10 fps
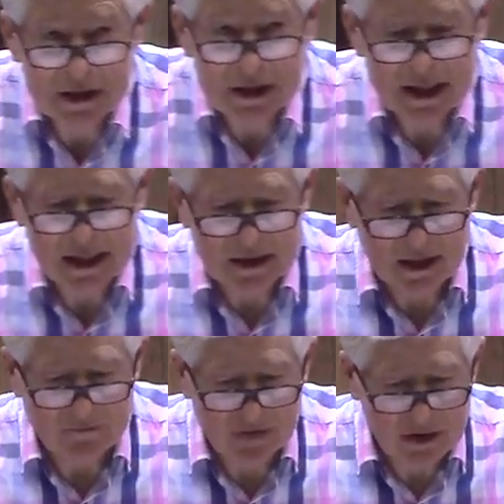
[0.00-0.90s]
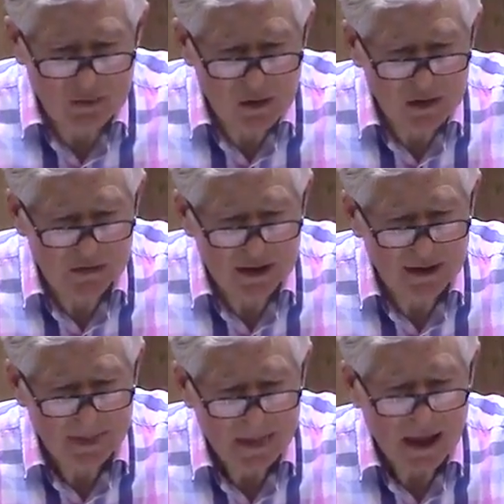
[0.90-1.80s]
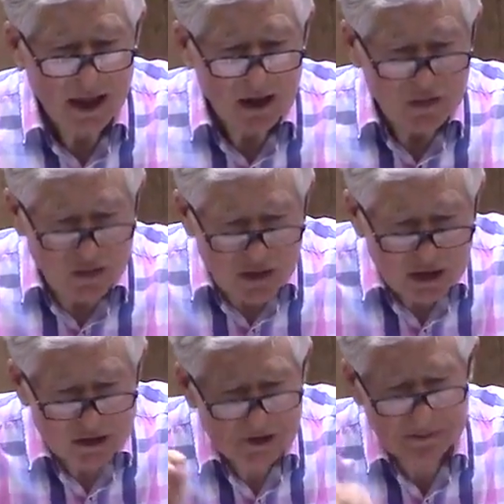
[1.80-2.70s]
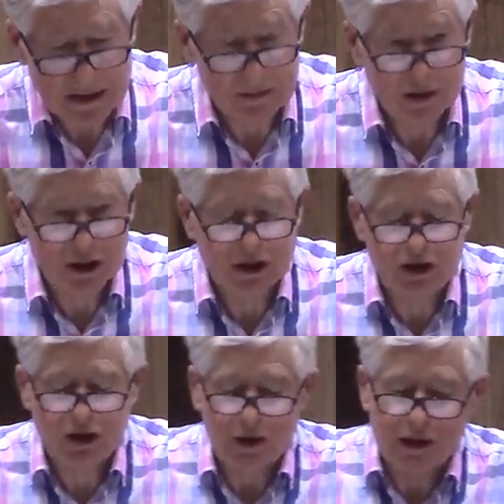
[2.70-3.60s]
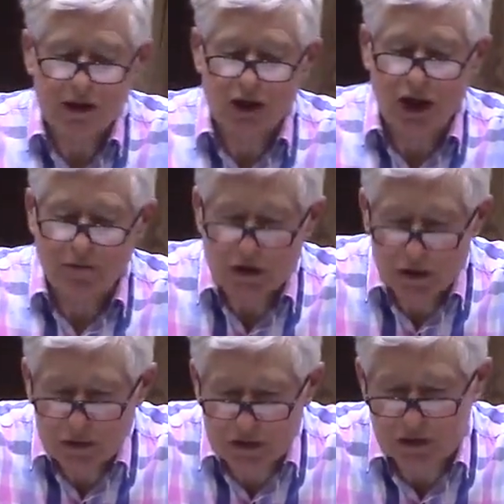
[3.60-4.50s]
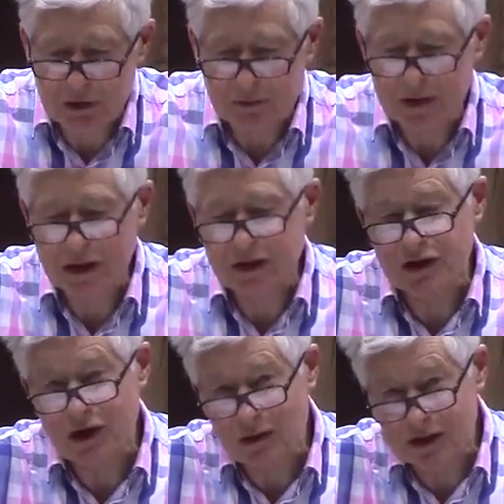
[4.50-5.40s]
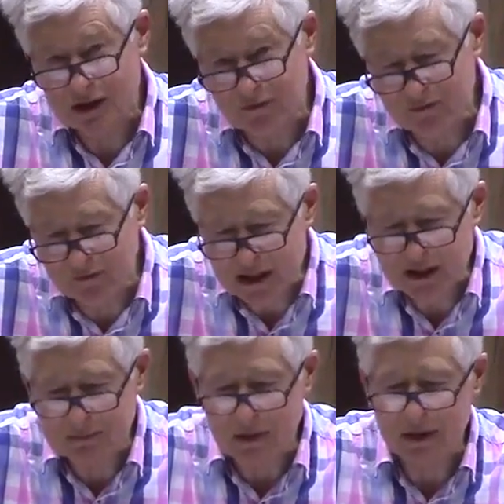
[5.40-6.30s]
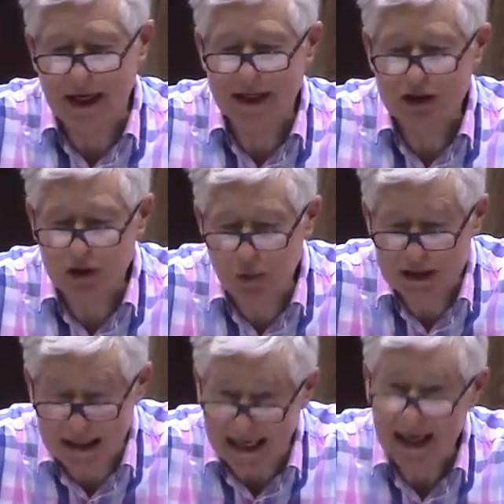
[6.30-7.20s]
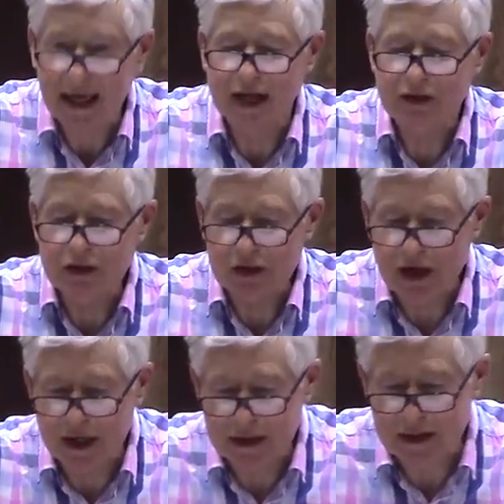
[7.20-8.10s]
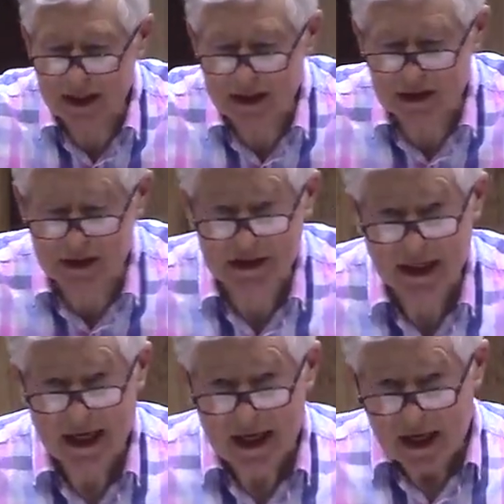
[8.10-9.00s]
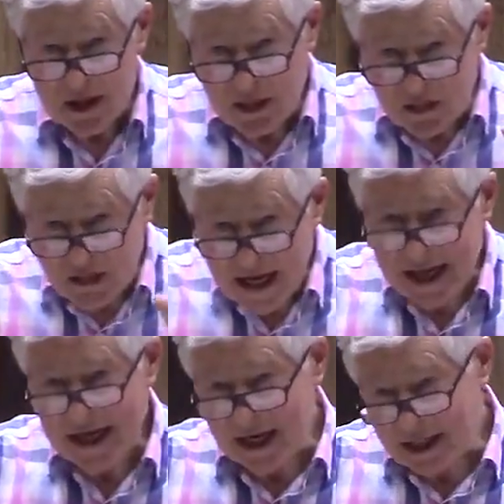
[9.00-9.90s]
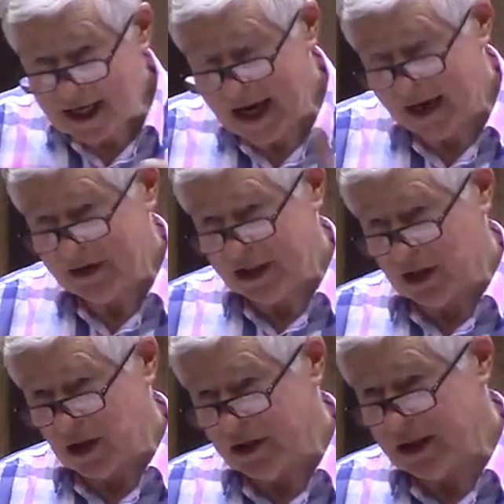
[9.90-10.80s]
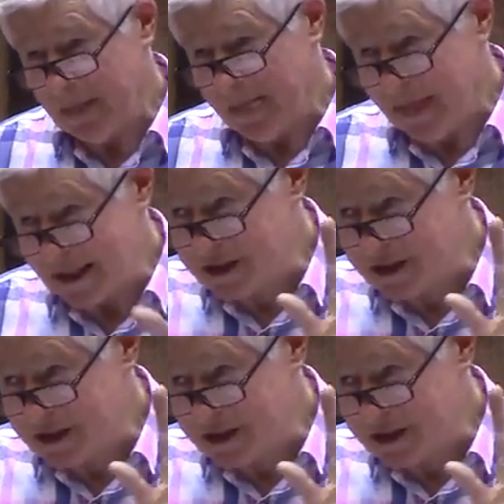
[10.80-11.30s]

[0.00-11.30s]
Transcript: a year. They're very wealthy. Those people, the controllers of YouTube, the controllers of Facebook and Twitter and the United Nations, they are carrying on that